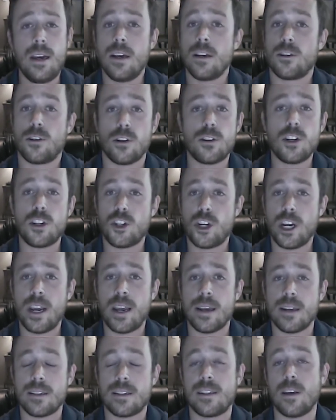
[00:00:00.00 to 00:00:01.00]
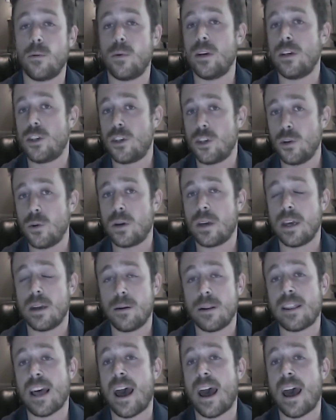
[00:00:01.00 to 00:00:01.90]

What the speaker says: So there's a chance that we do get